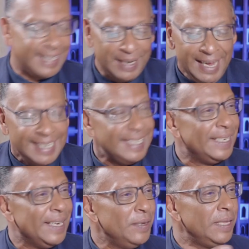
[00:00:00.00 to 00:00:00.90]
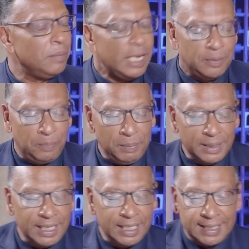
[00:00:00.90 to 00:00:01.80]
you know,
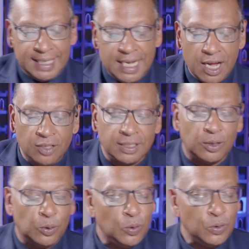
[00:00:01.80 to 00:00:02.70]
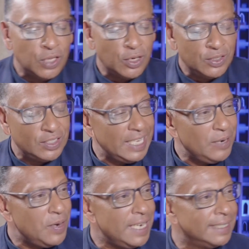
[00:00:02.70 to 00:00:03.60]
think CEOs are all so
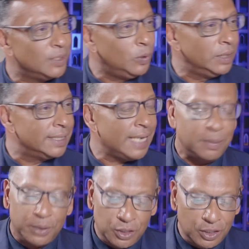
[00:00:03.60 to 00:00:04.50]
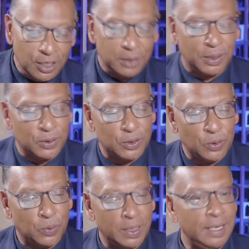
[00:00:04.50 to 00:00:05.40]
serious all the time, but you're not, because you
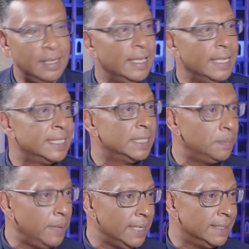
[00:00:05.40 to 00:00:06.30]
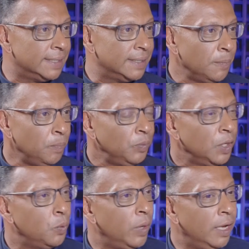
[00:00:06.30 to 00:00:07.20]
work in that space
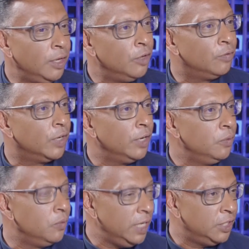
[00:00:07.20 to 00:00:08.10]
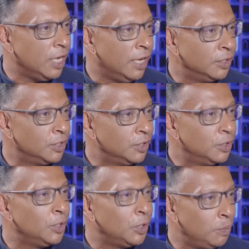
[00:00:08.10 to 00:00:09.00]
where you've got to reach out
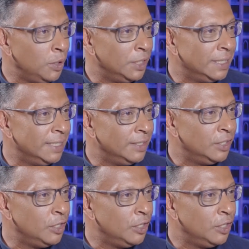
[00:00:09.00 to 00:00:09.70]
to communities.